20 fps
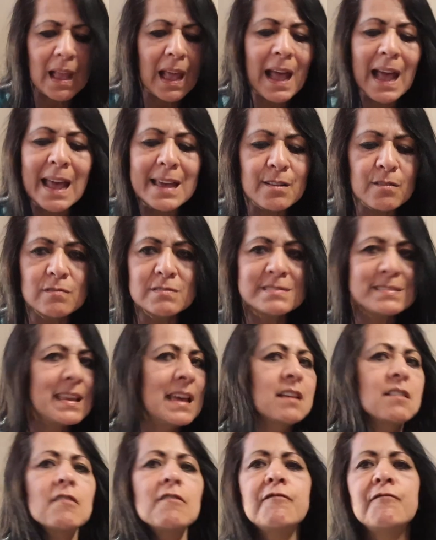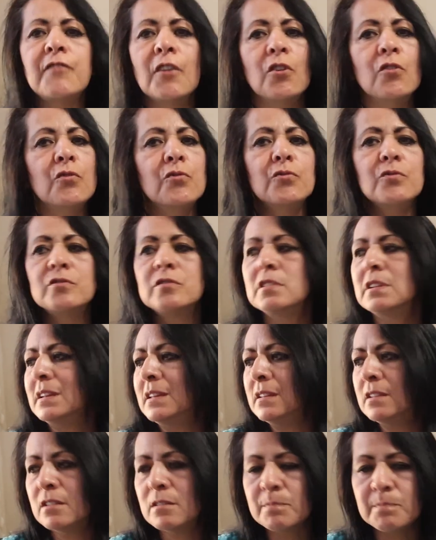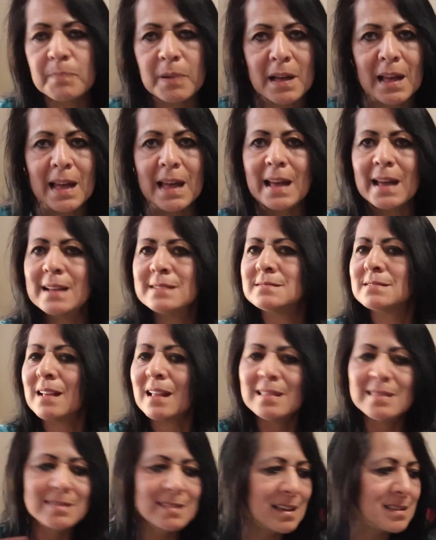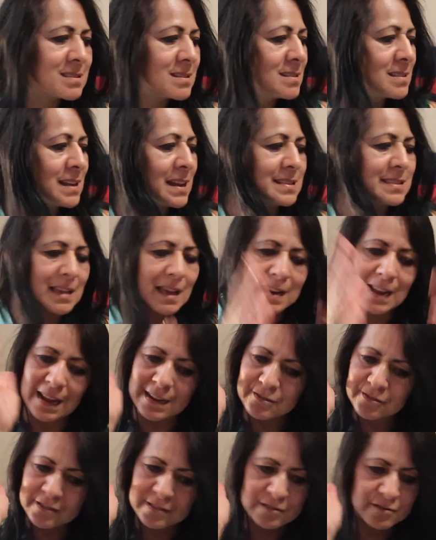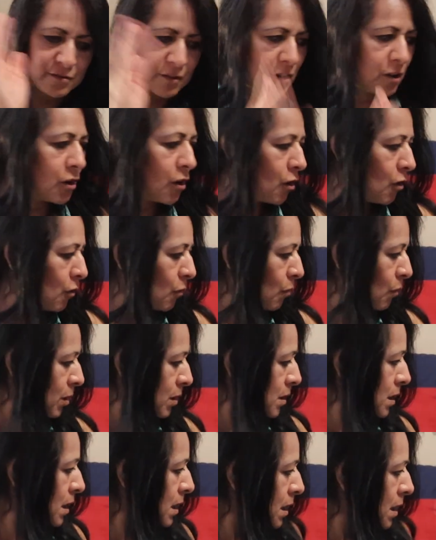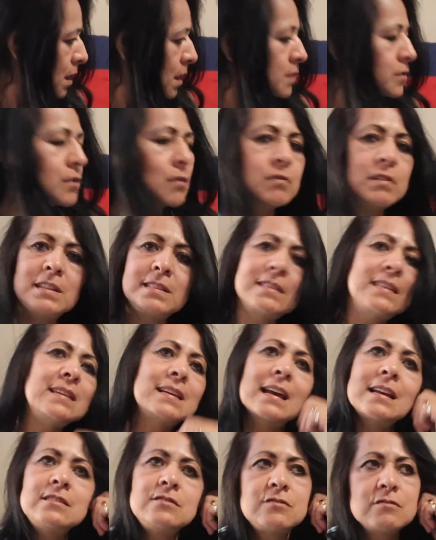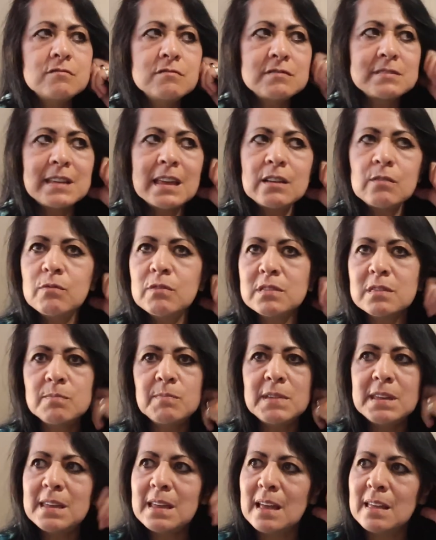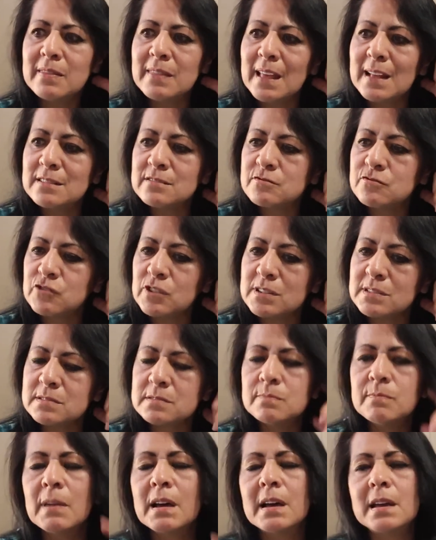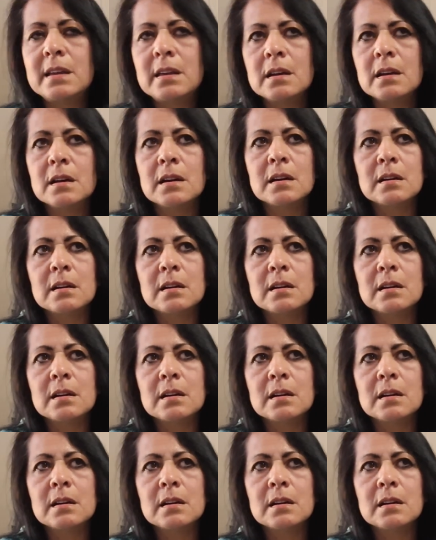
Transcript: I don't take a phone, ear pods, nothing like that. I just go. The only thing I do take with me, and that's just my